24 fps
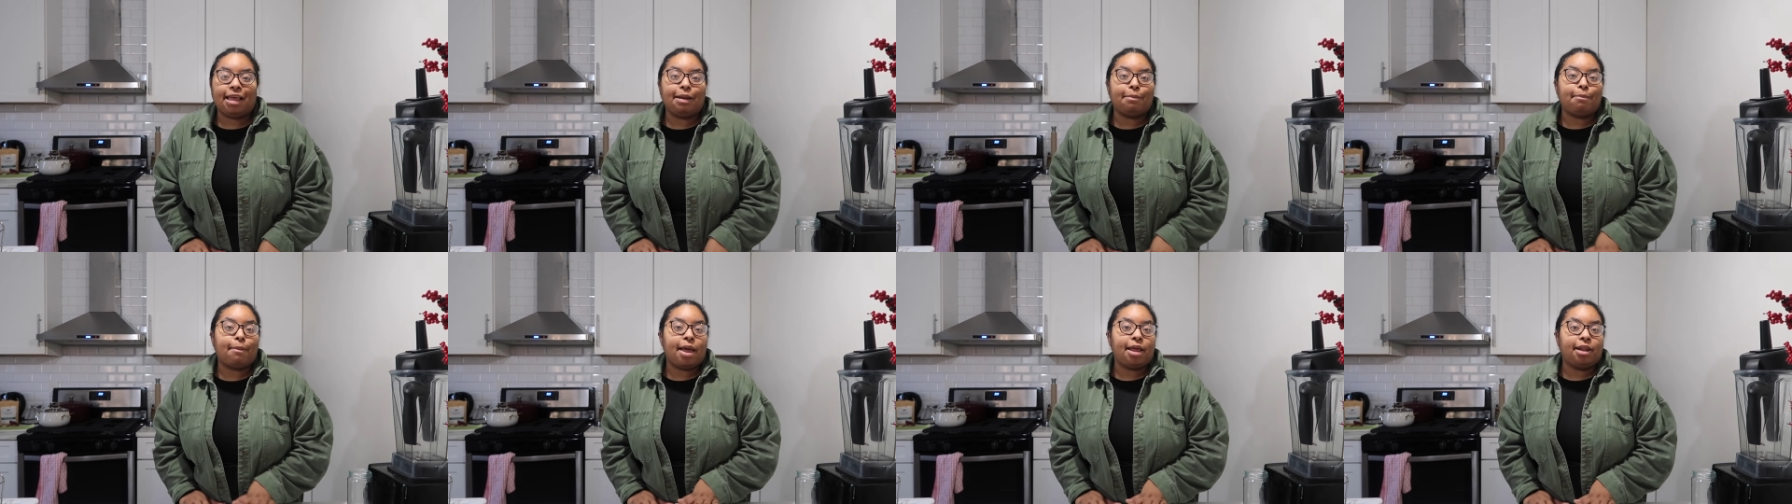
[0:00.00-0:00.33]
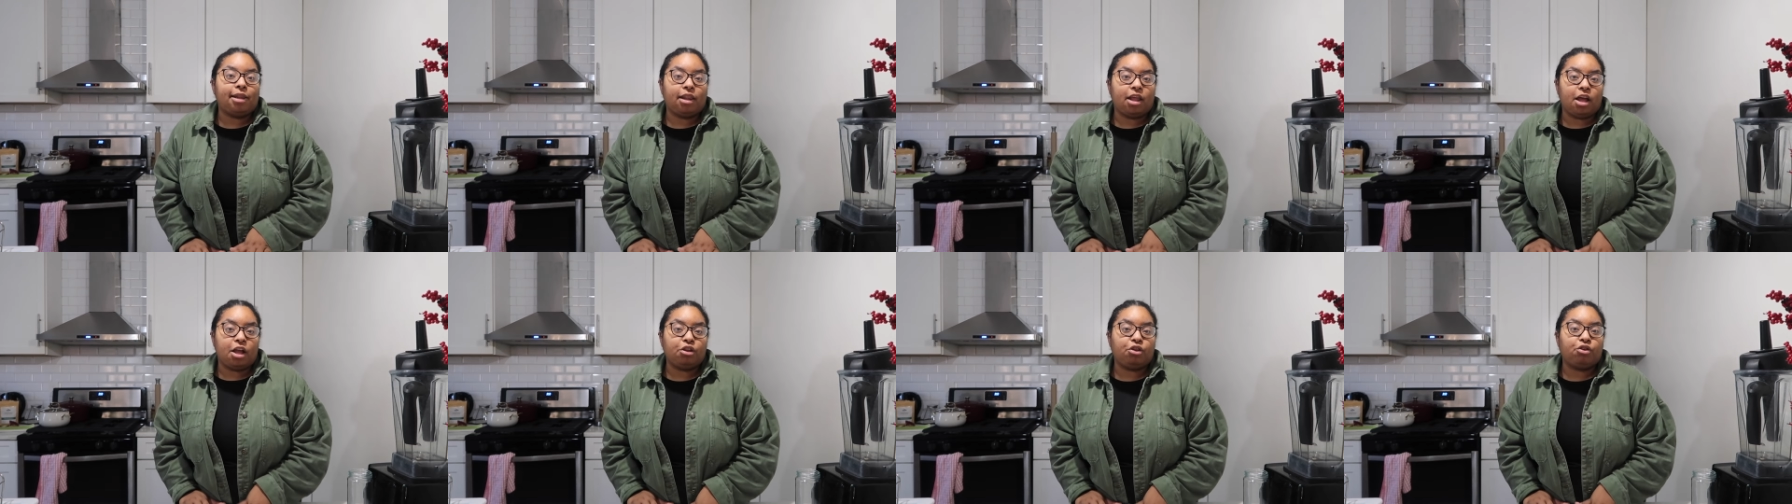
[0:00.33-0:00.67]
and my
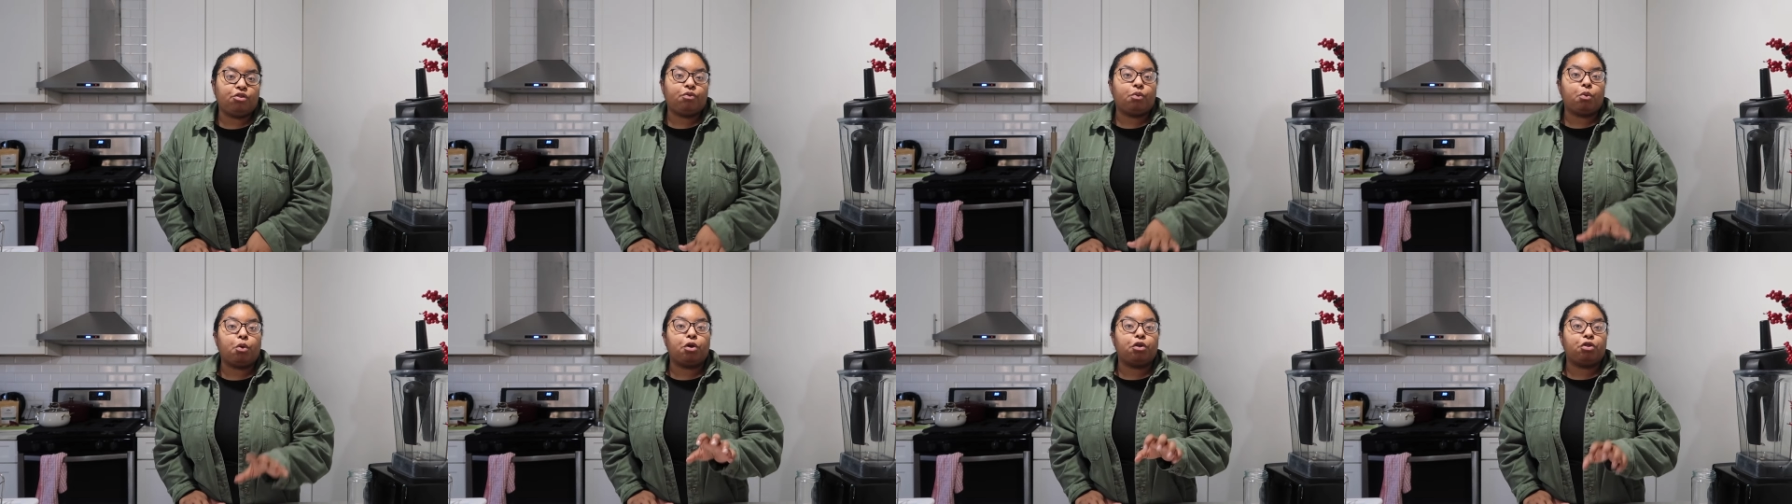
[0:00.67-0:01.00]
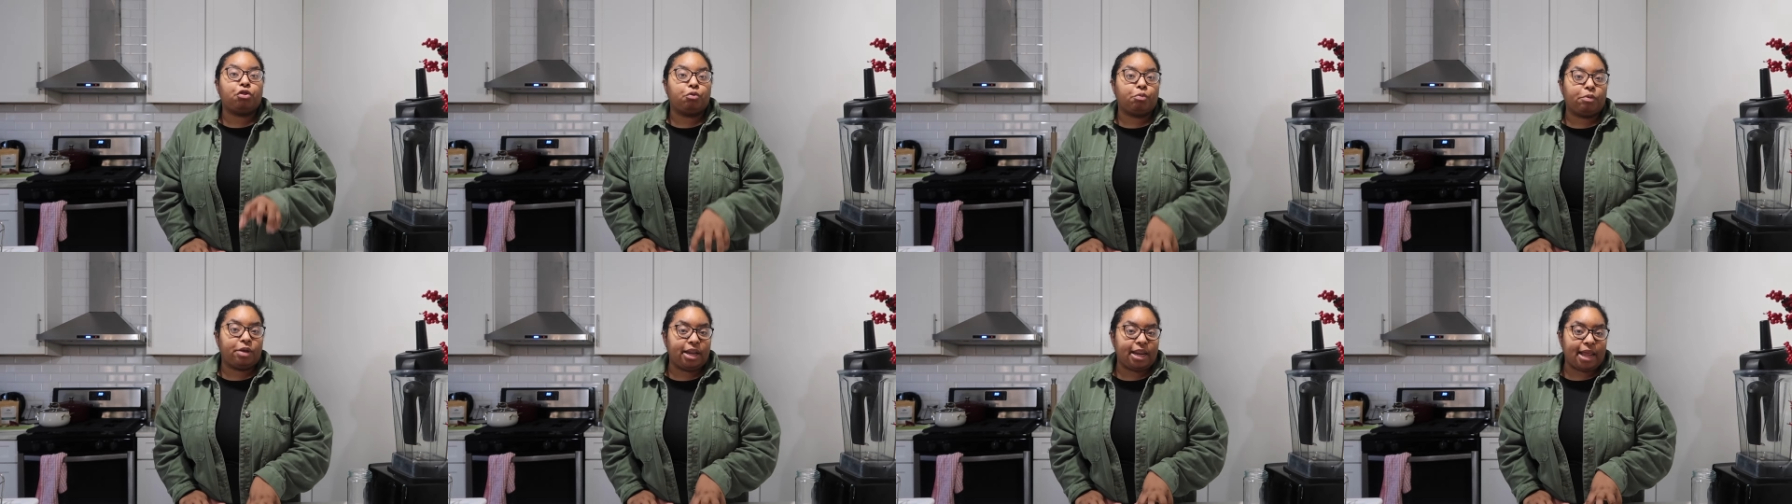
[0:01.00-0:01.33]
lunch for
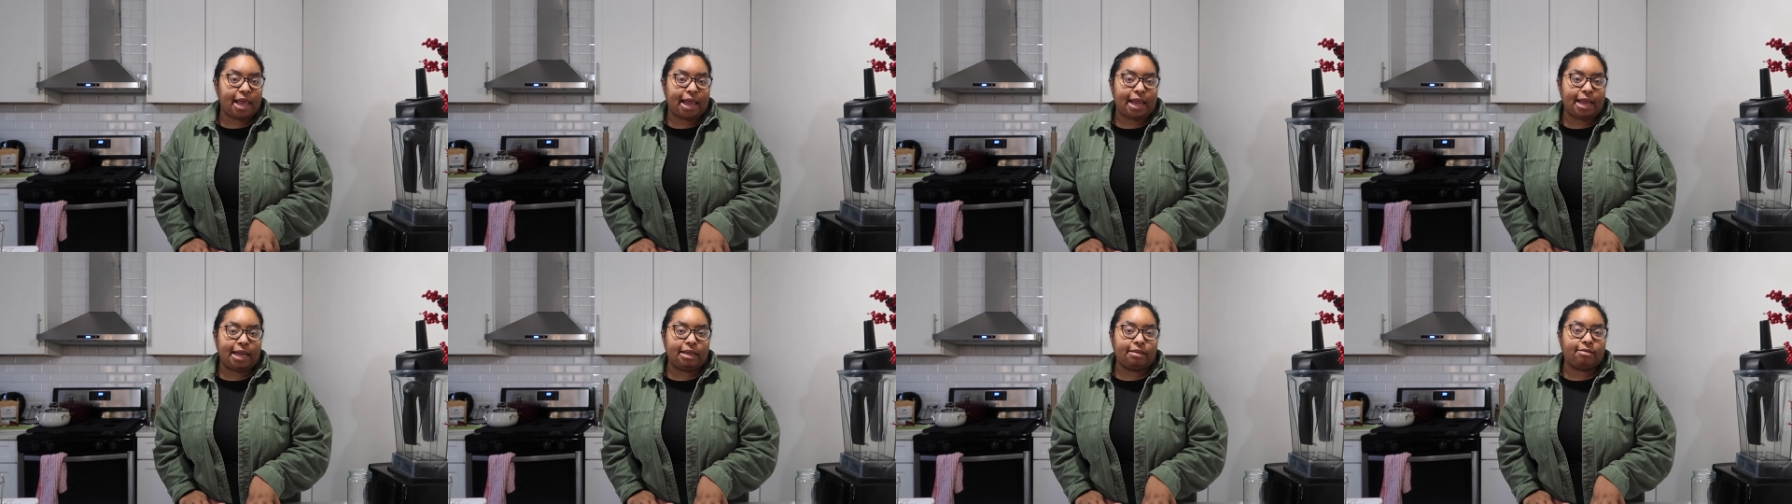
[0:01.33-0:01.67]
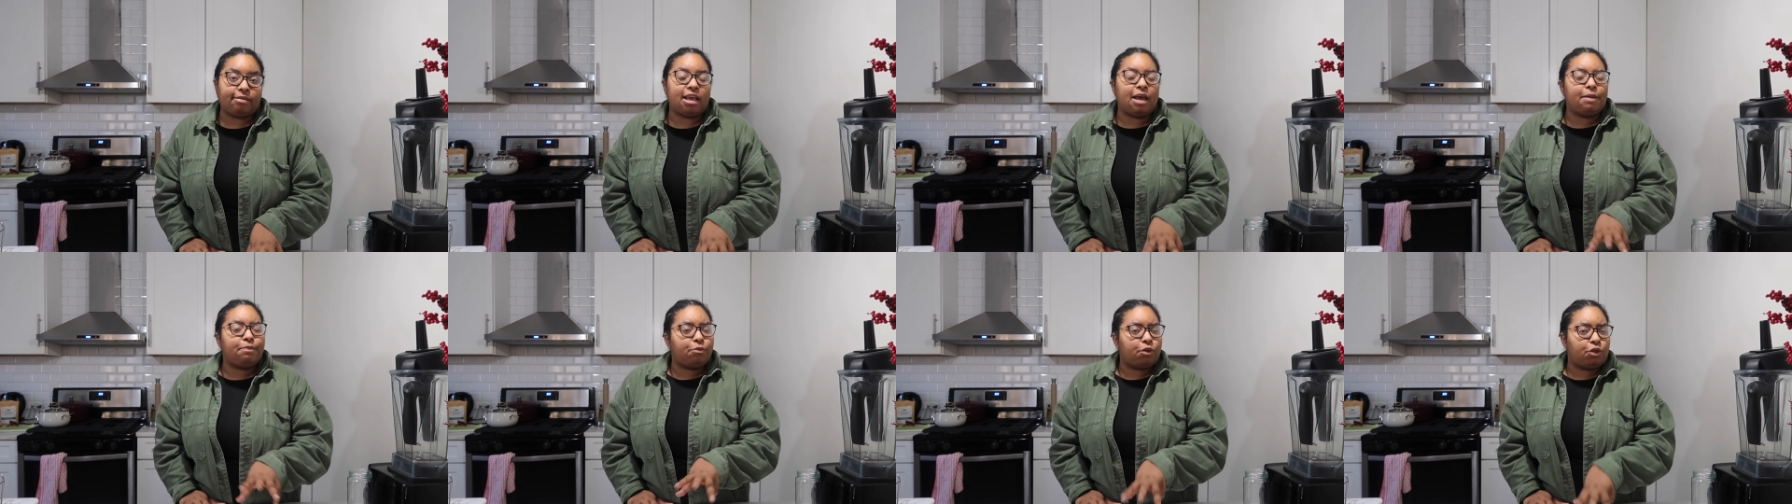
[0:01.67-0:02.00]
three
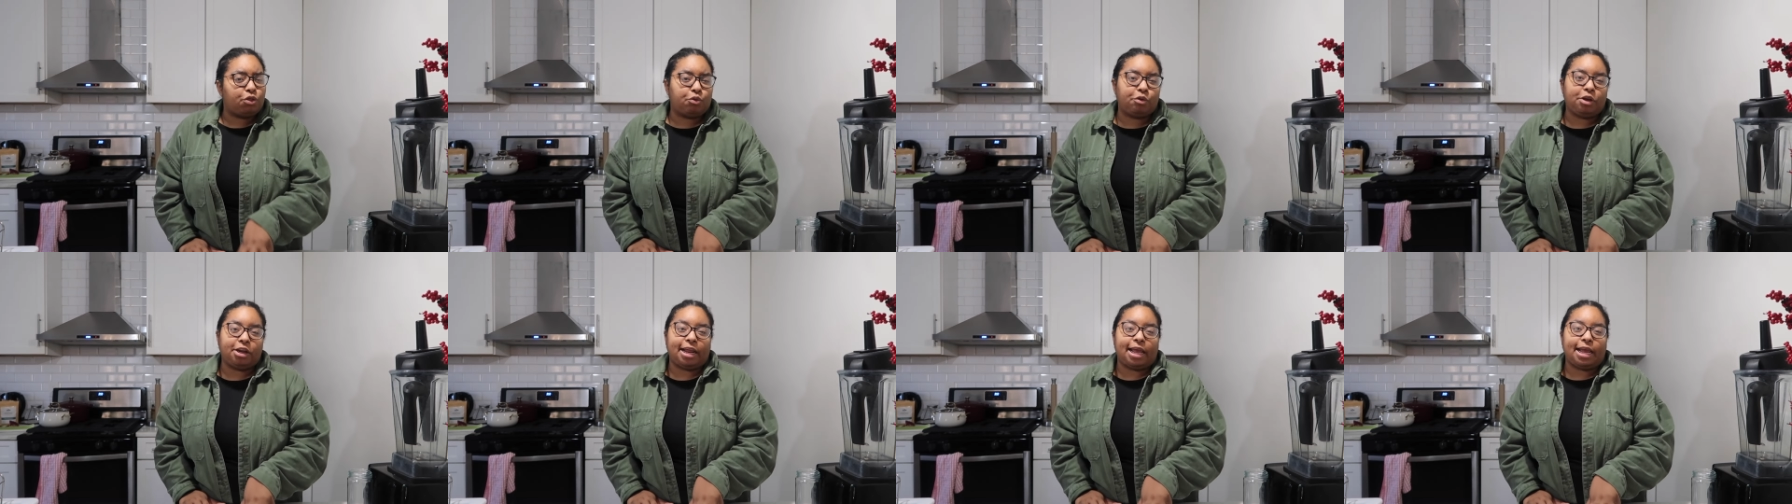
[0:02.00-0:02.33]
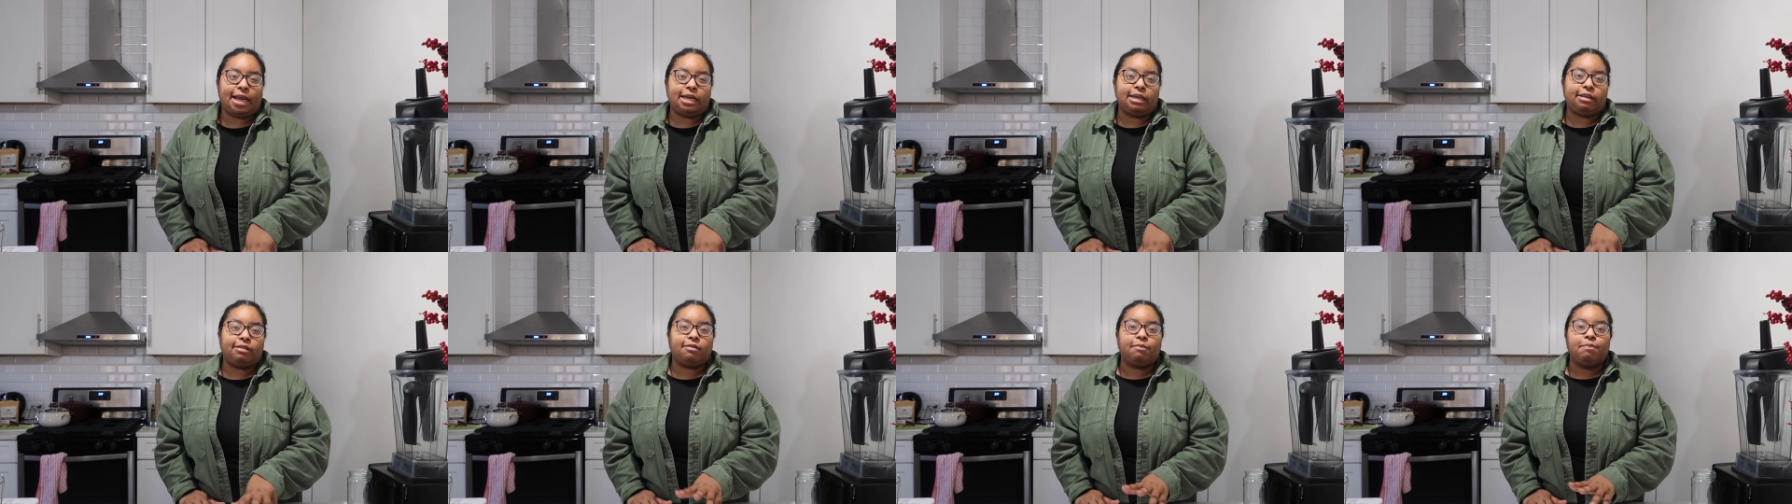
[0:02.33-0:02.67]
days, up to three
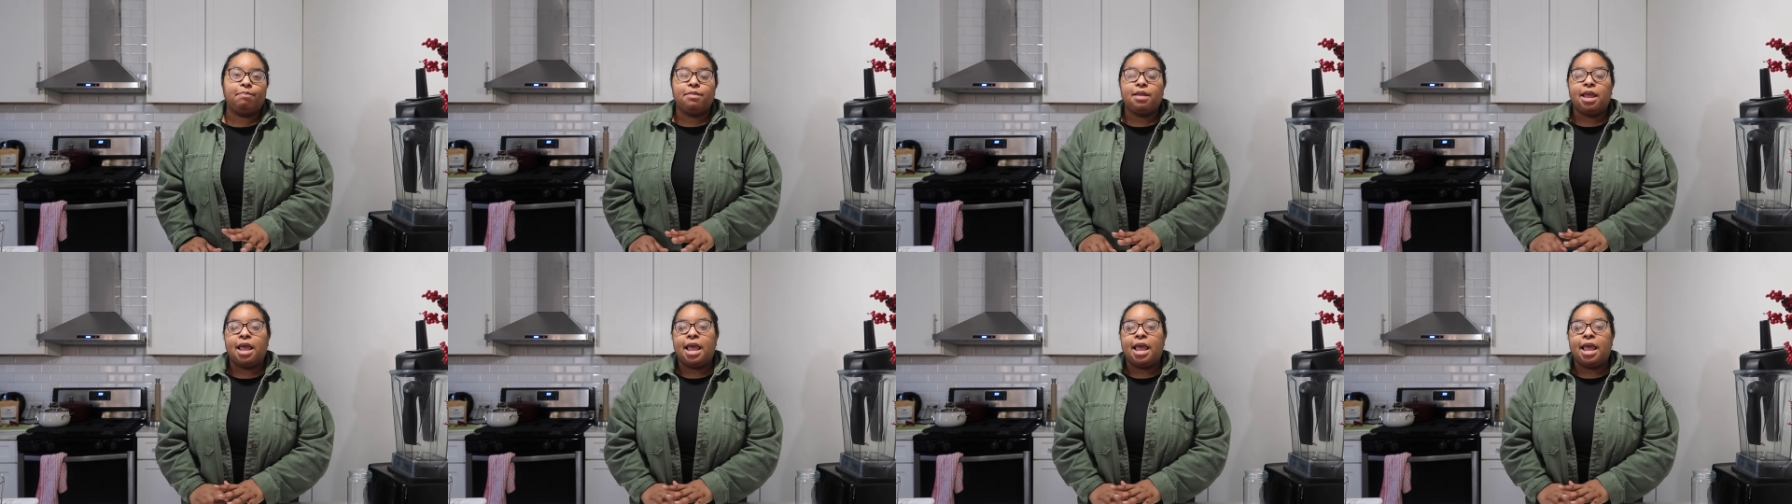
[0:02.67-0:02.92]
days.